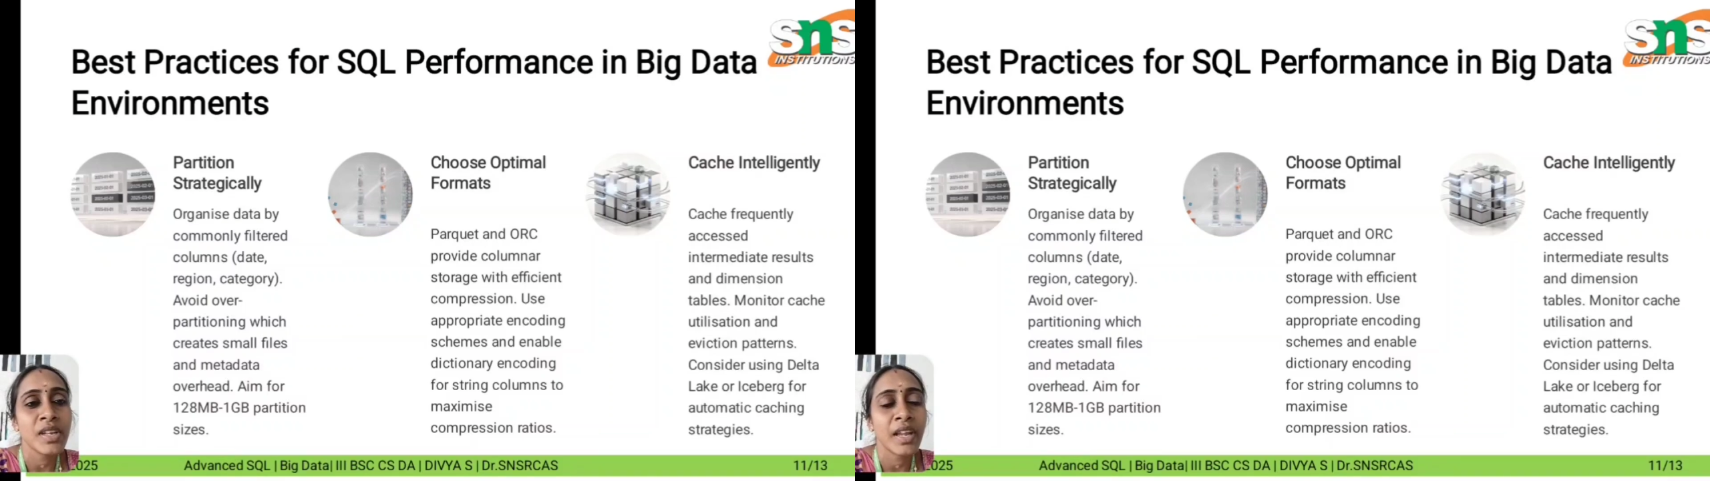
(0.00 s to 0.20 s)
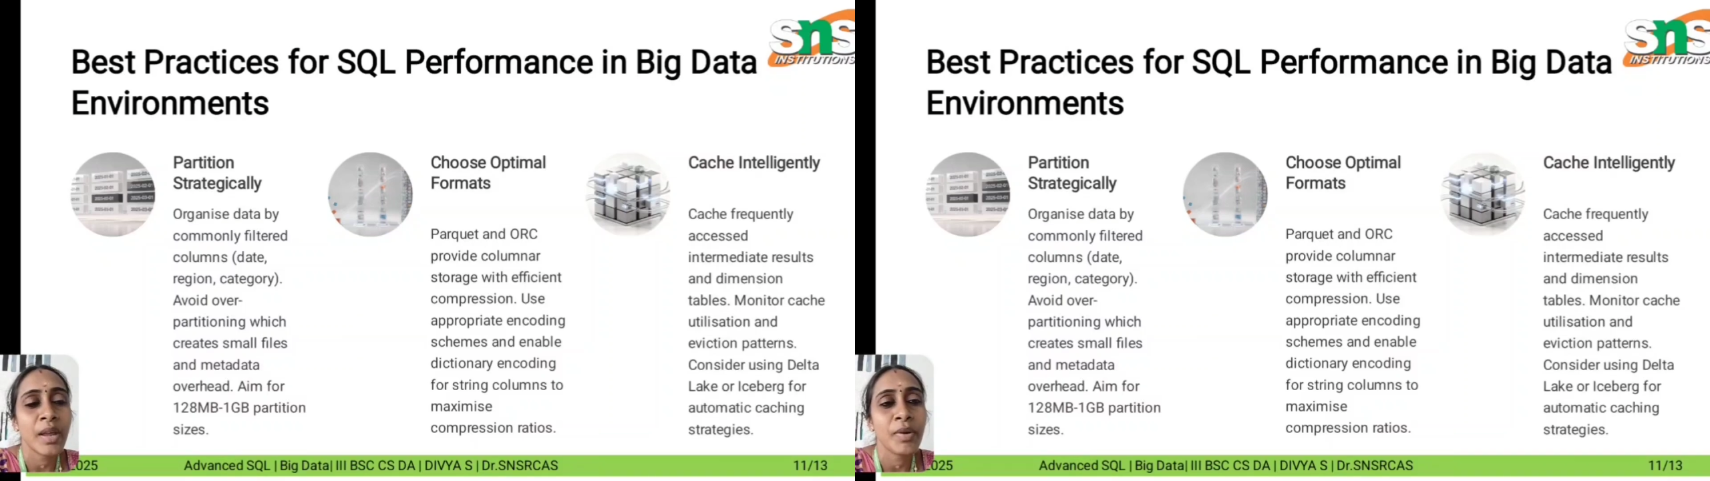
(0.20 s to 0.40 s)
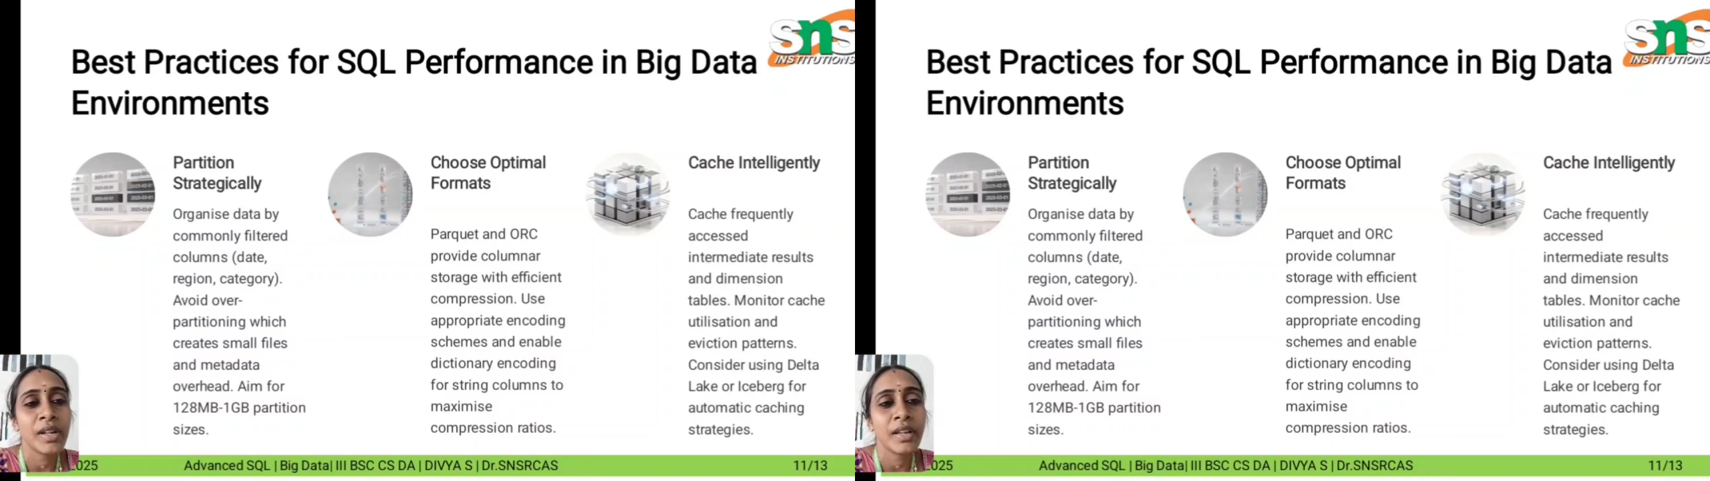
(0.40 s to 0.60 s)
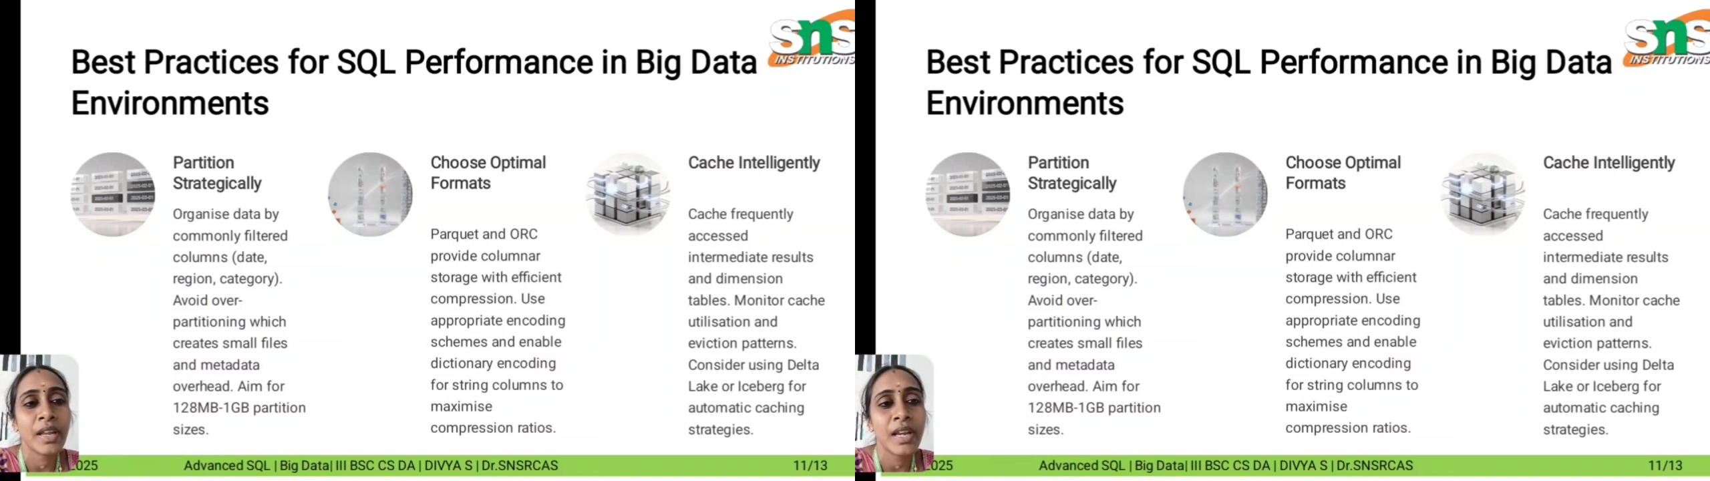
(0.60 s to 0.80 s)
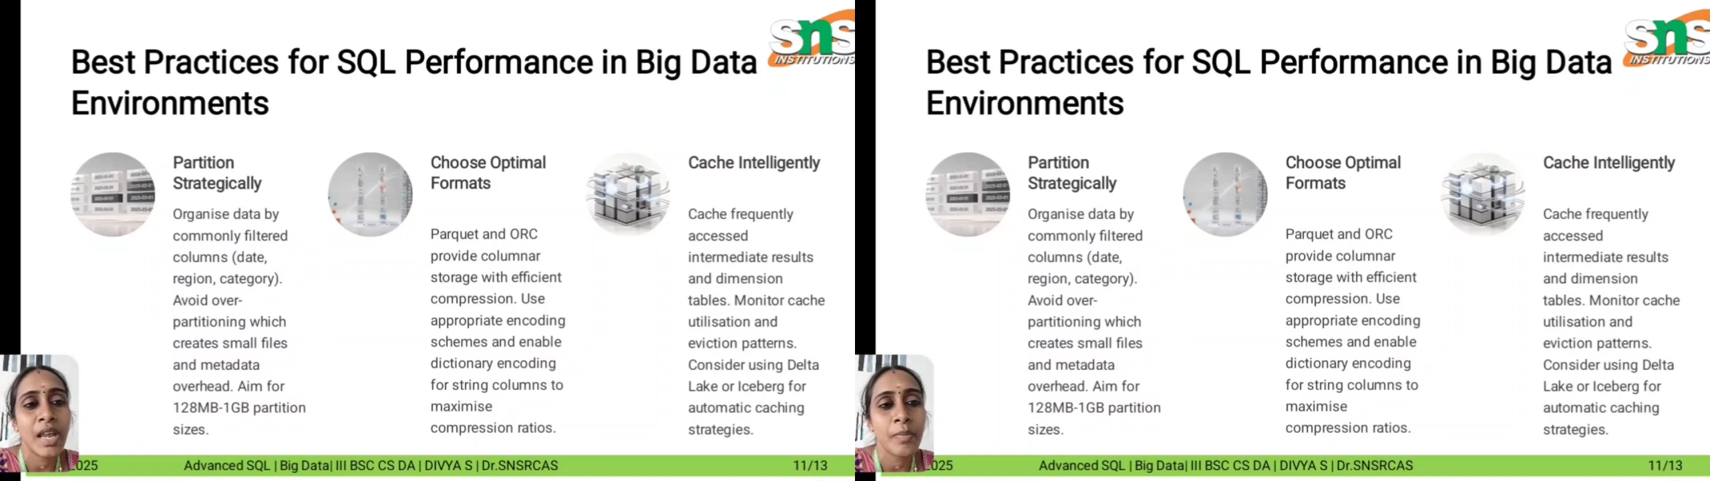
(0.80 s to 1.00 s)
and
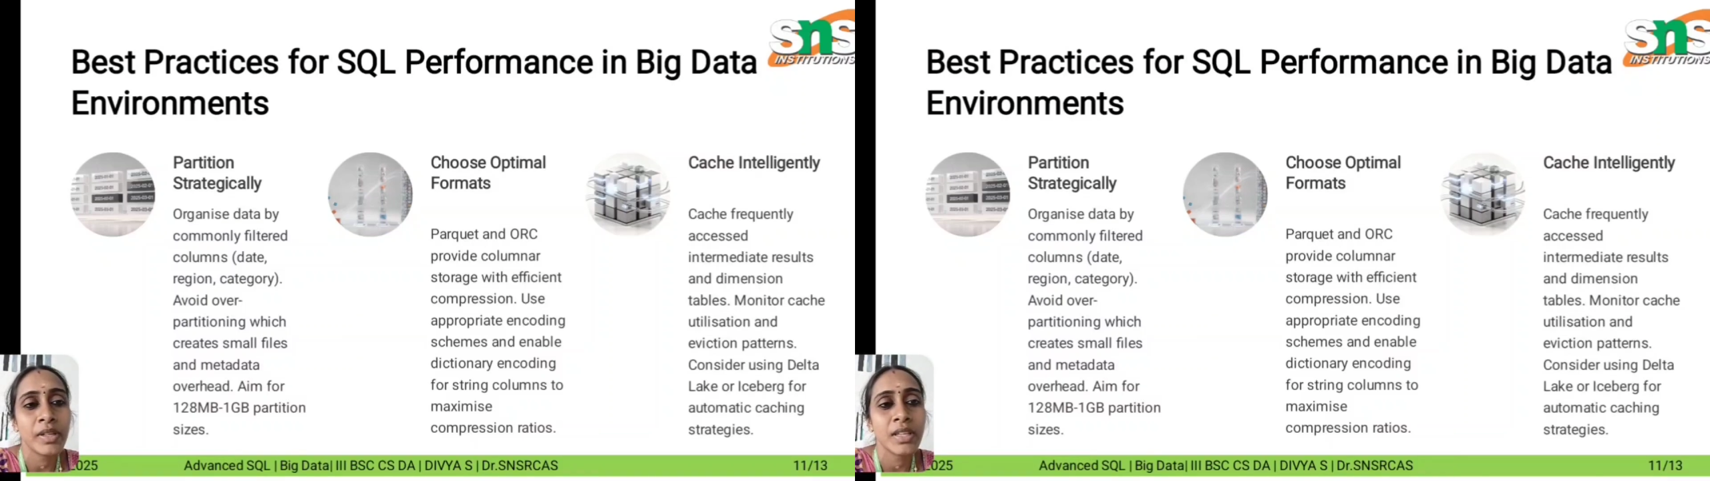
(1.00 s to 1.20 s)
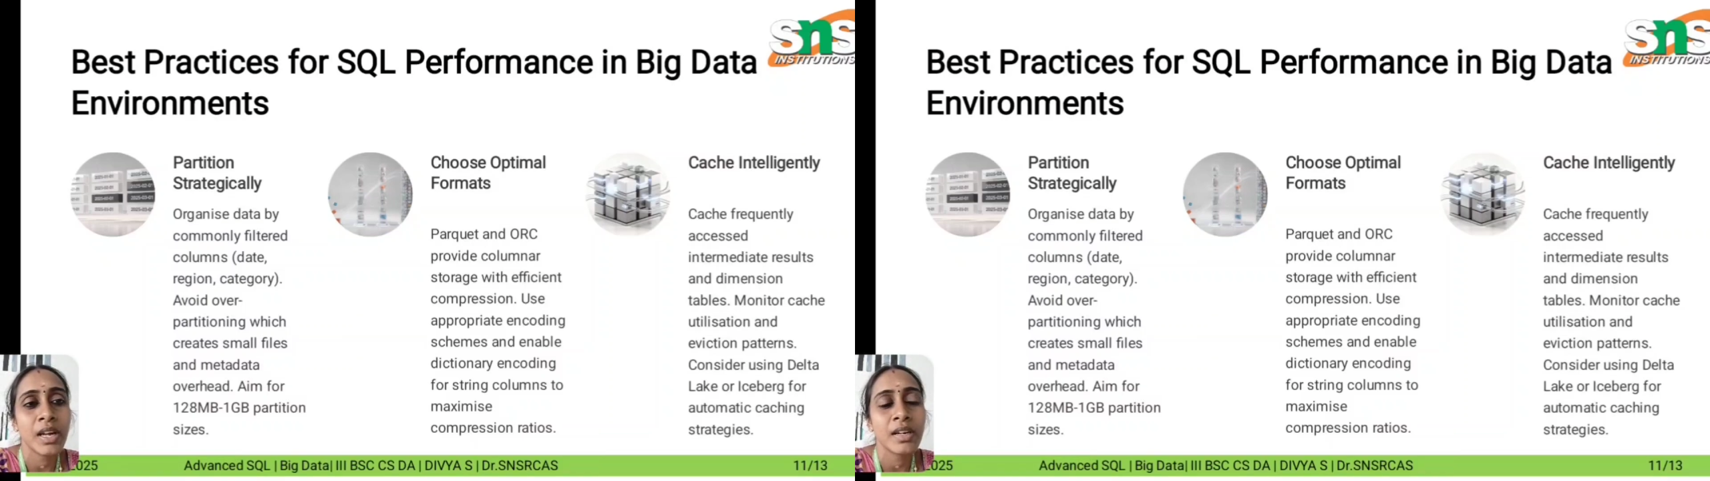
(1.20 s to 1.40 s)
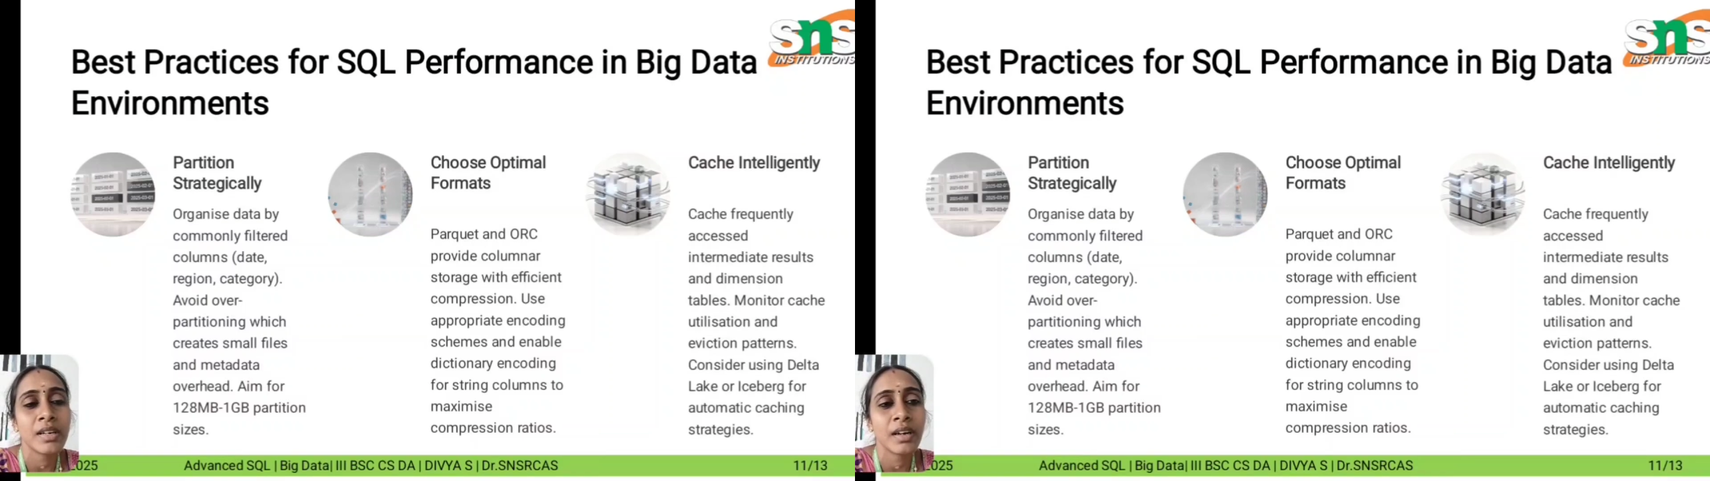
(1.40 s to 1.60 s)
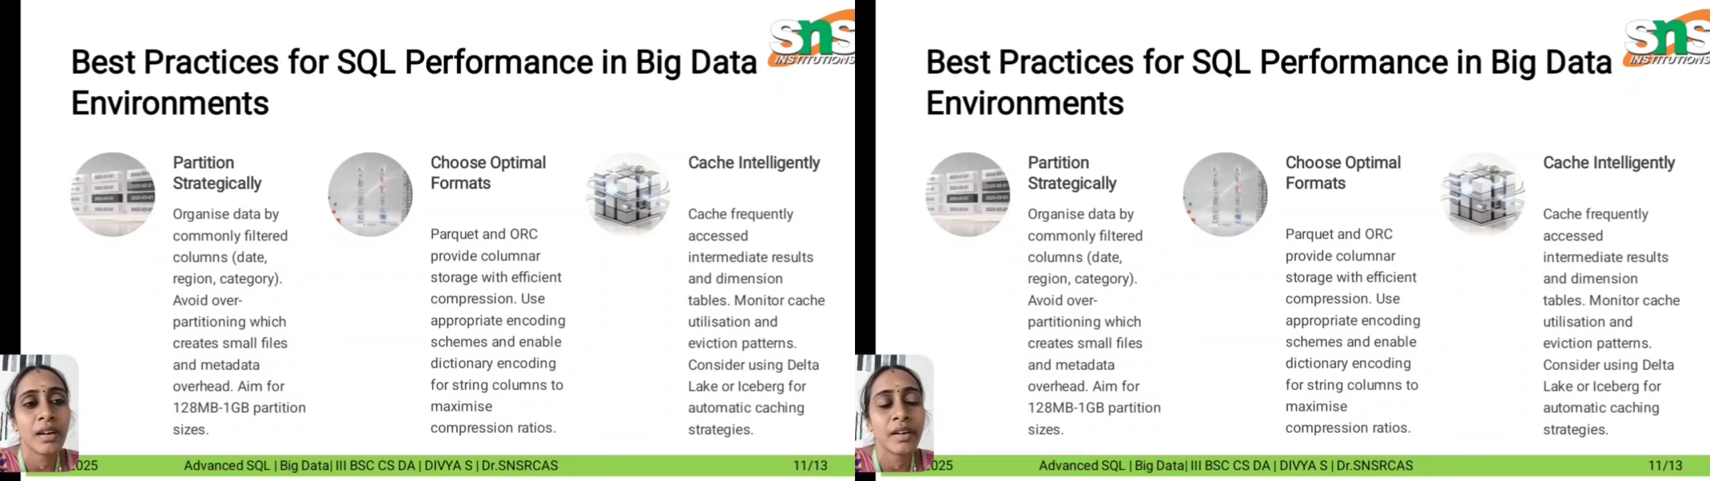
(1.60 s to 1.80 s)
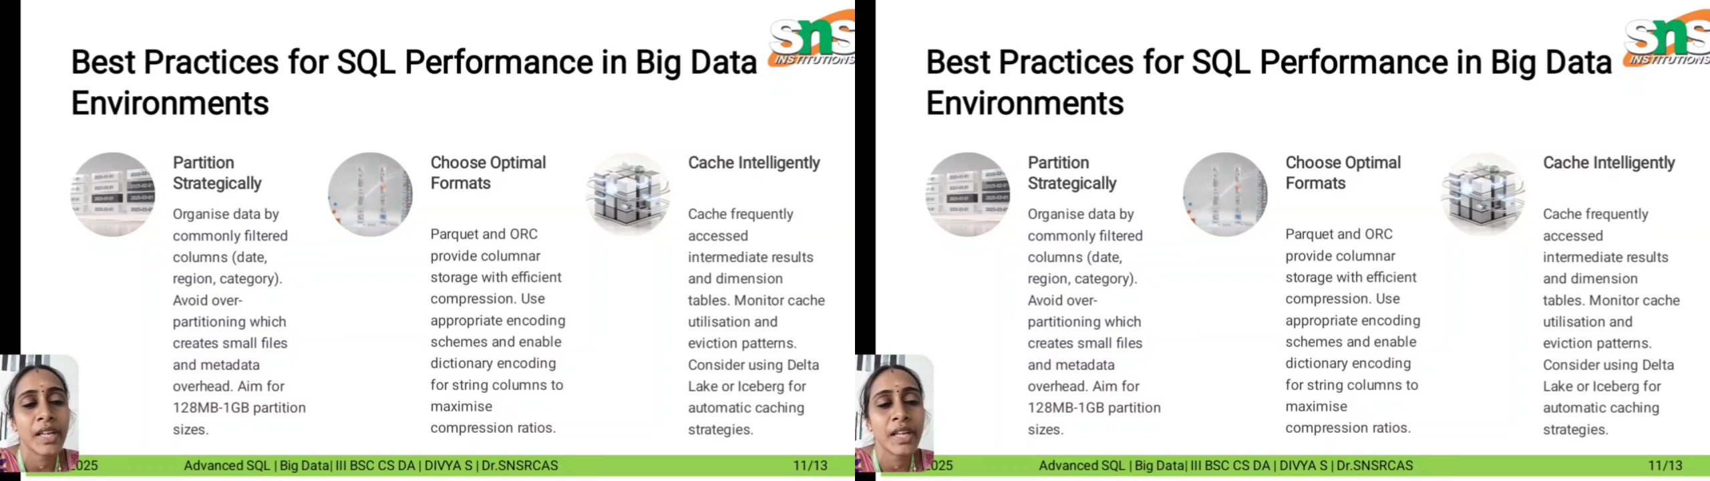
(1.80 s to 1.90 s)
enable the